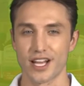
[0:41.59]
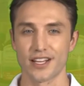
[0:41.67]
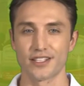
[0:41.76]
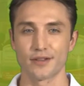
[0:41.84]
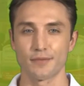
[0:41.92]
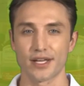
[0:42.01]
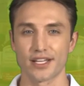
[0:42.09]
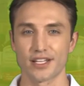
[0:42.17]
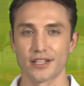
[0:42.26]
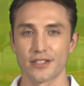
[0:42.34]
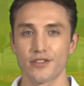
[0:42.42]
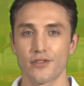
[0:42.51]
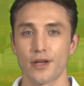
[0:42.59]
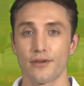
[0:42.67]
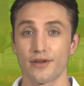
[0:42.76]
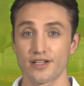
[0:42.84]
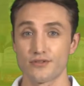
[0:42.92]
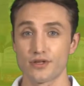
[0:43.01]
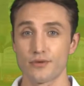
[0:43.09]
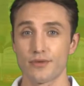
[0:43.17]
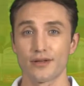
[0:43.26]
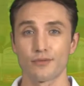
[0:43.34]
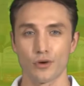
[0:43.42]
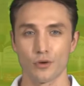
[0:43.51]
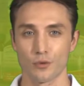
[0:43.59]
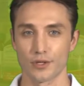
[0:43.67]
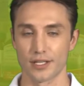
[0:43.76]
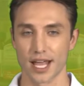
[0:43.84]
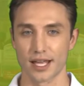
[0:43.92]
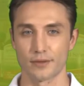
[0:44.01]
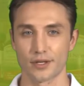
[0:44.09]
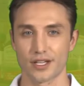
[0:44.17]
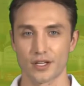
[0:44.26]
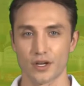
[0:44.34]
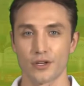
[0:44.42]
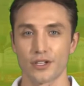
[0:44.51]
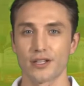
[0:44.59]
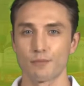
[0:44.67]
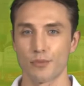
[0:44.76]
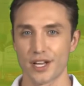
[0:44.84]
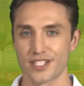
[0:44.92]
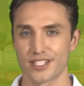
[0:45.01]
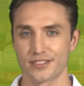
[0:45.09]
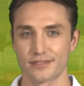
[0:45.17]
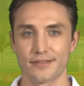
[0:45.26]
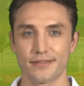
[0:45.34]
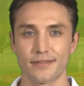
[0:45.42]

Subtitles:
as a maintenance treatment for people who have had recurrent depression.